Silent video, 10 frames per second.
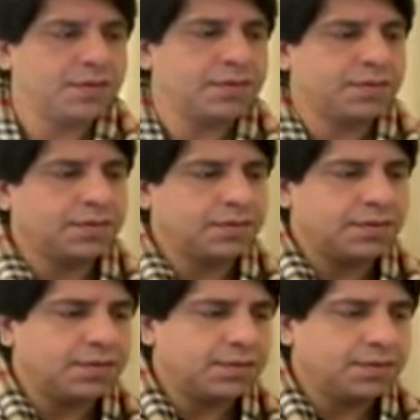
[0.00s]

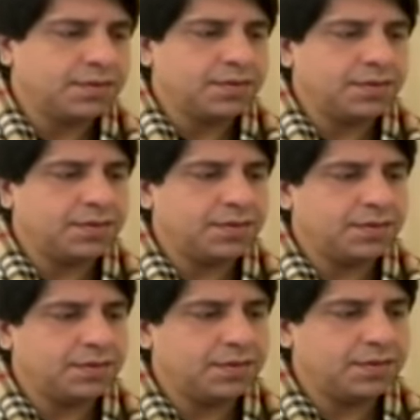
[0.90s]

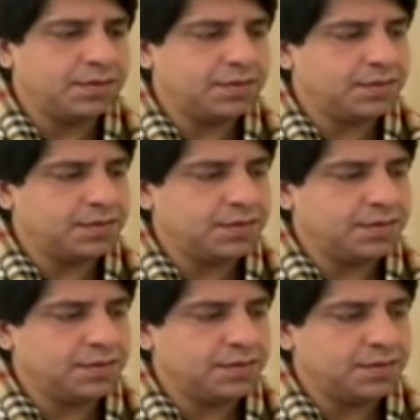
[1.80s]

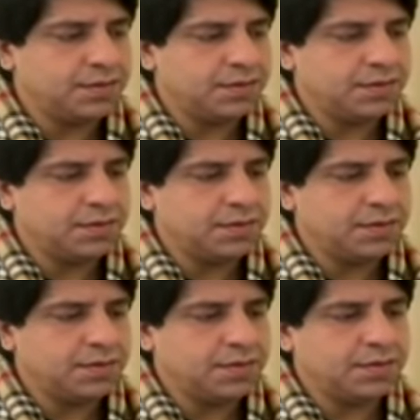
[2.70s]

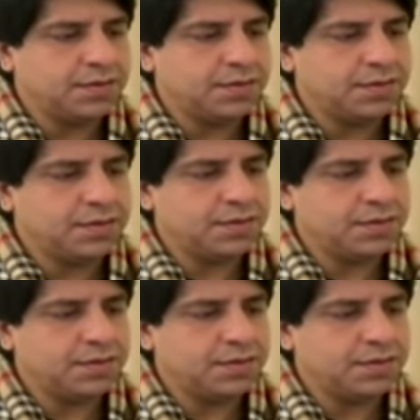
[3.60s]
No words are spoken by the person on screen.